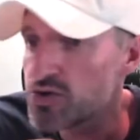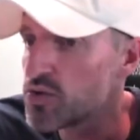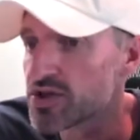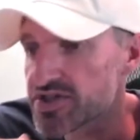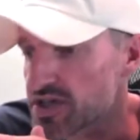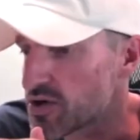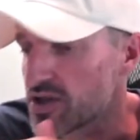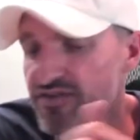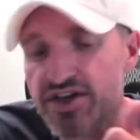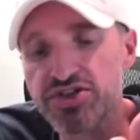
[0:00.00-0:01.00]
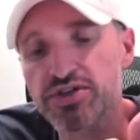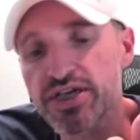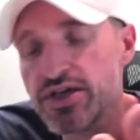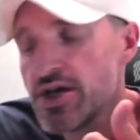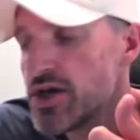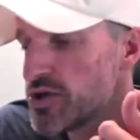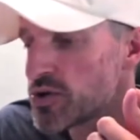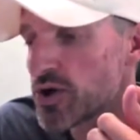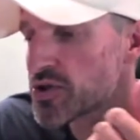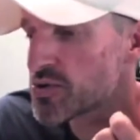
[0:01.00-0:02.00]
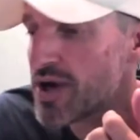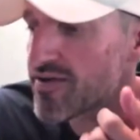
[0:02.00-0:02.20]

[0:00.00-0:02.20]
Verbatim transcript: you will see it all. Eventually, you'll go through